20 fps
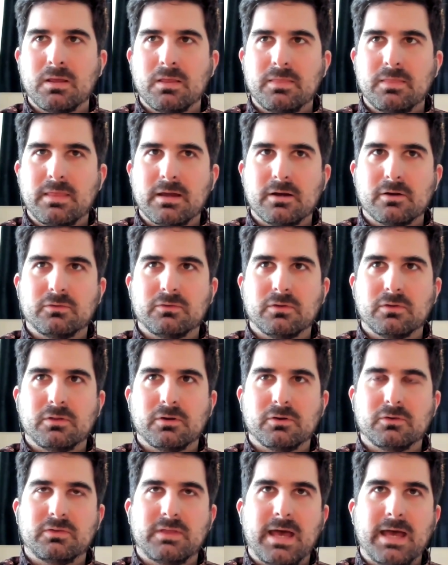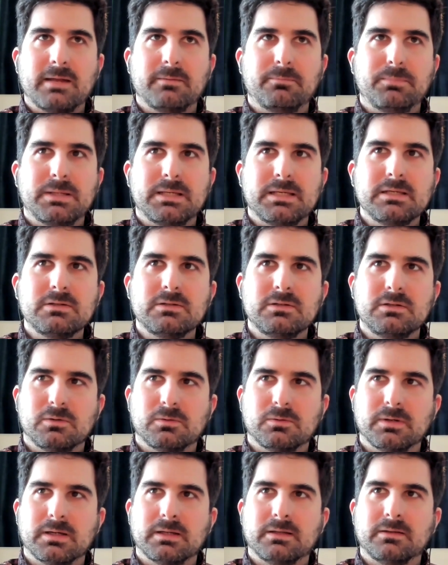there's that piece
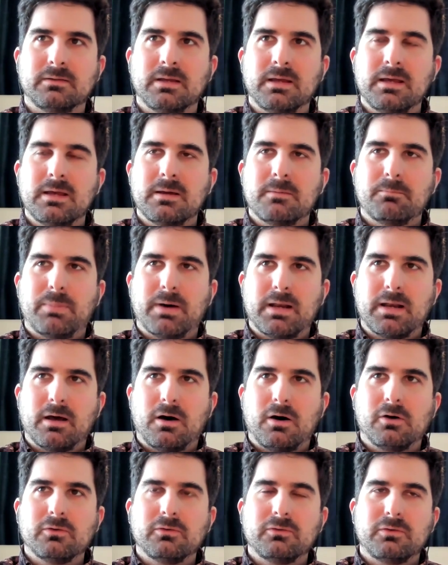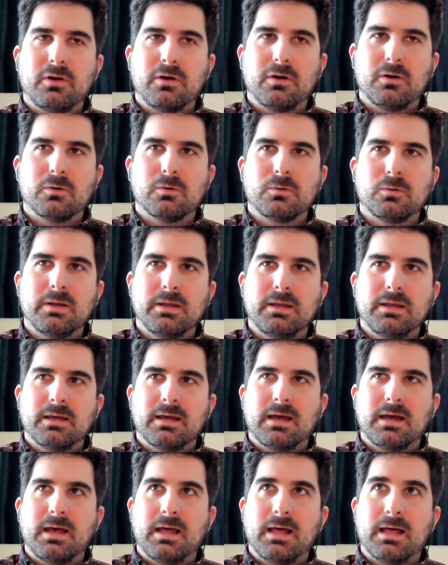to it, but also
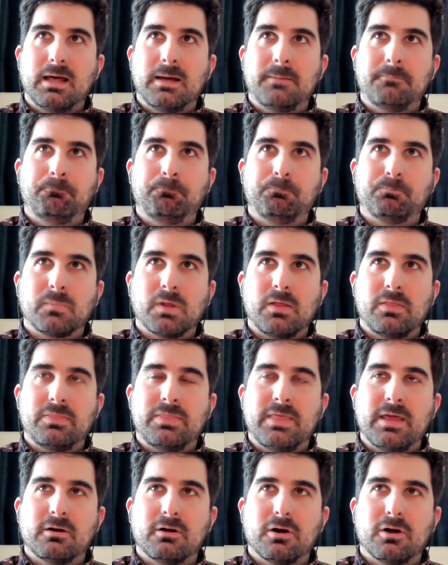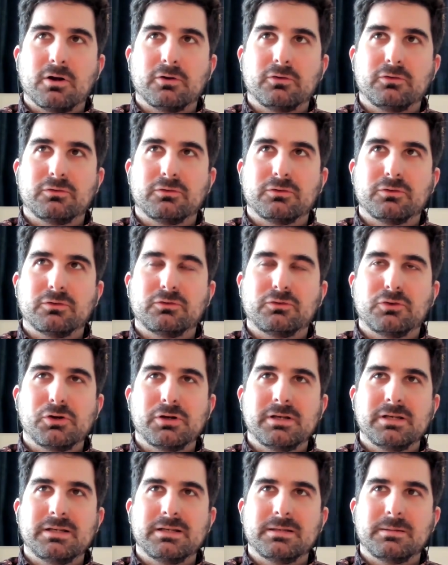there are
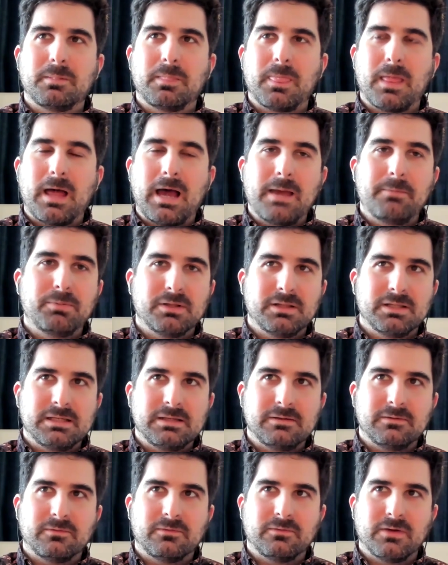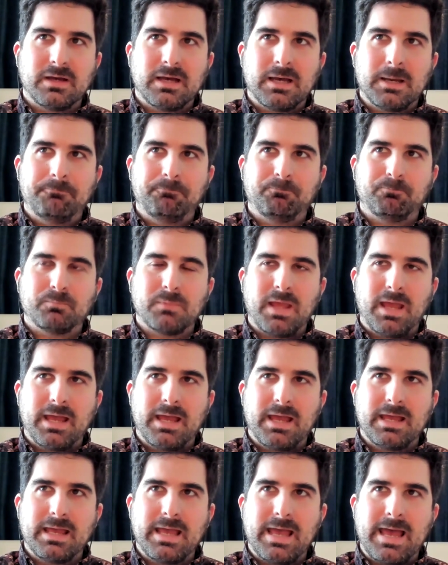certain, I believe,
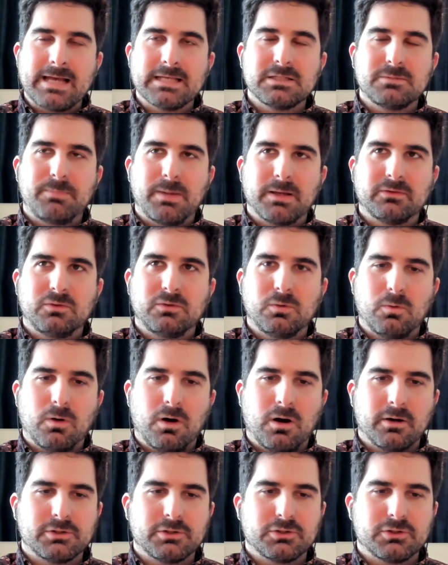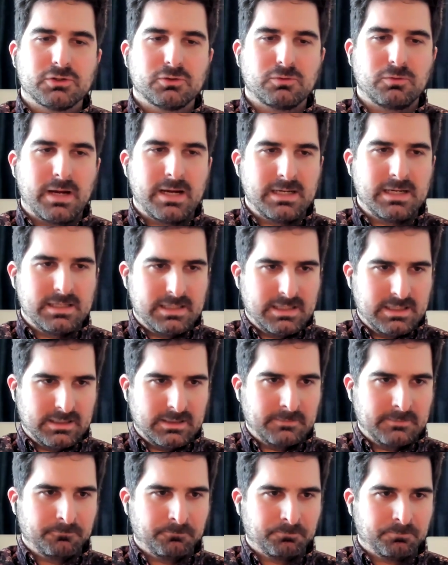aspects to our
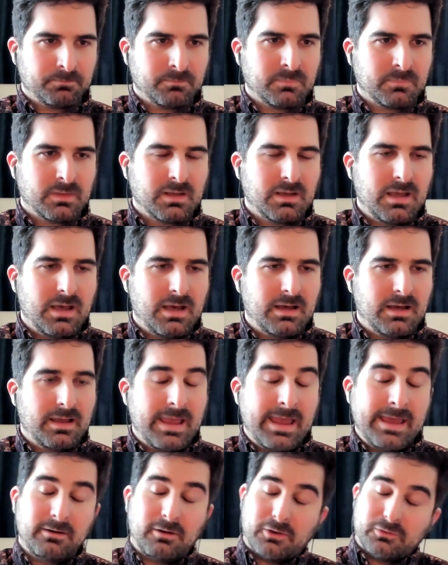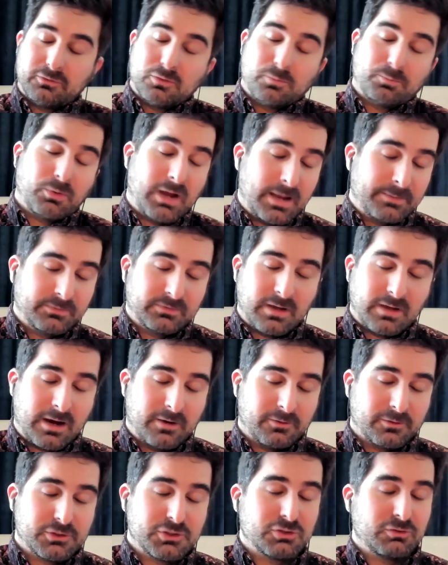training and also perhaps
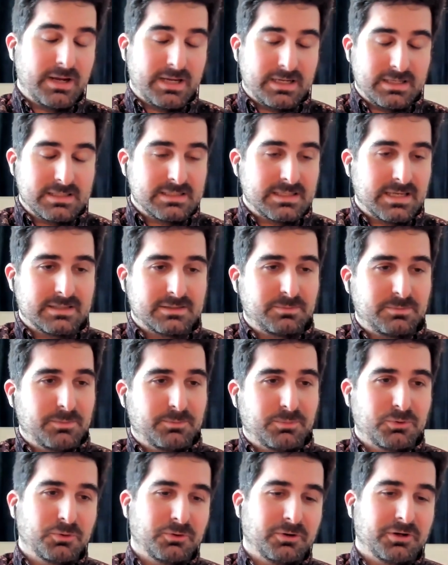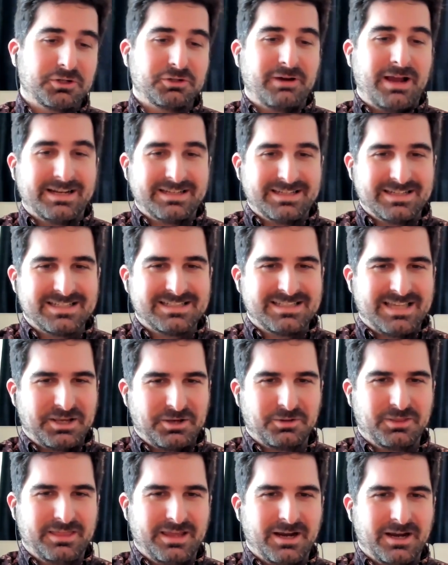our traits as people who are attracted to
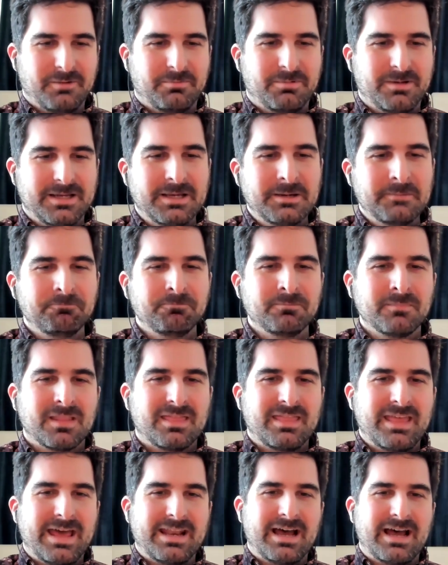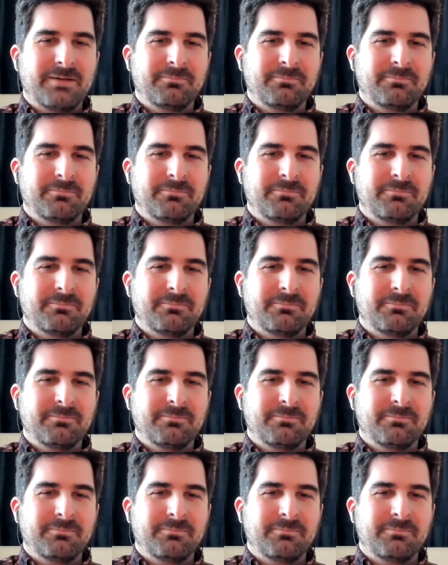psychotherapy that